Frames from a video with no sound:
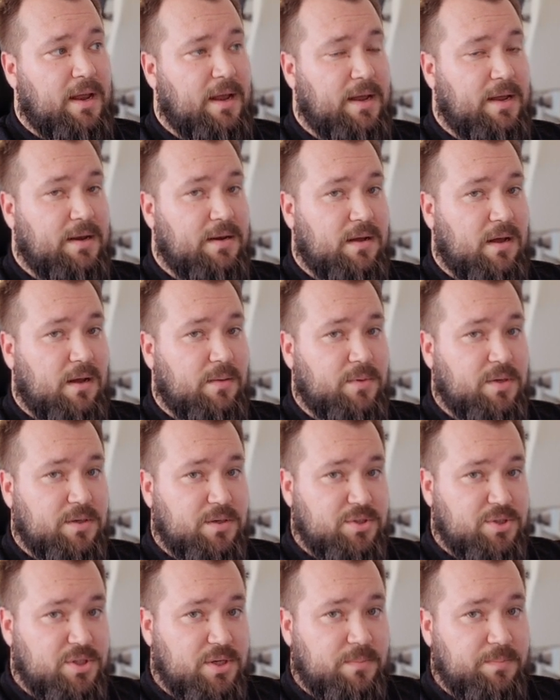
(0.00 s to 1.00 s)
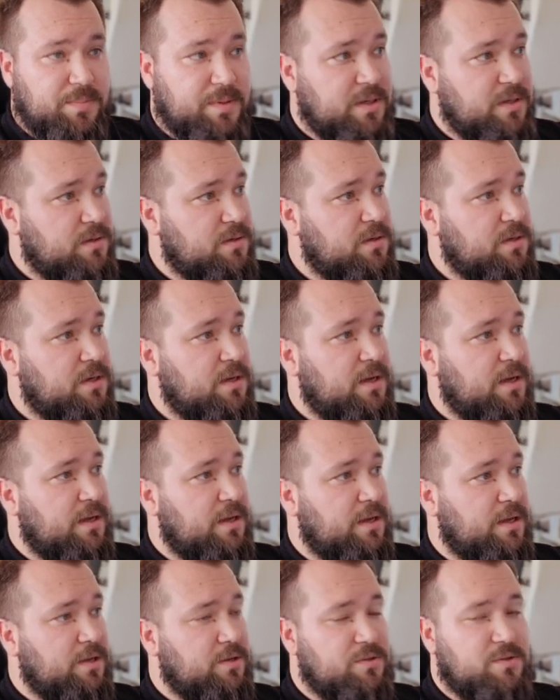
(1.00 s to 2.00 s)
and I'm gonna jump in
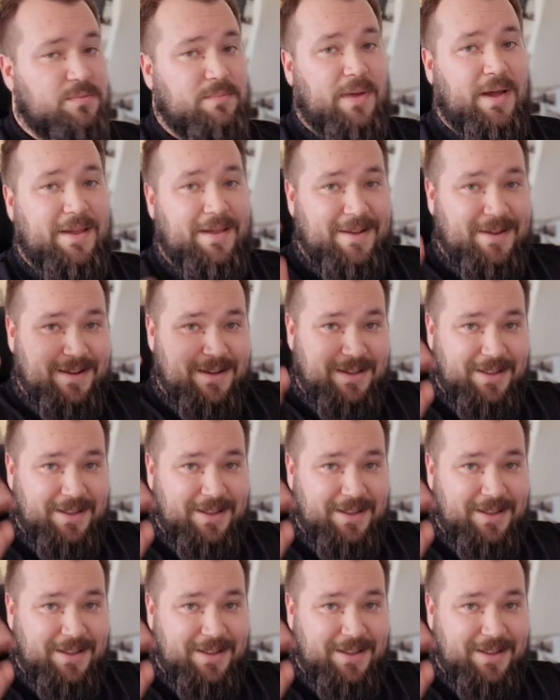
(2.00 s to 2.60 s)
into my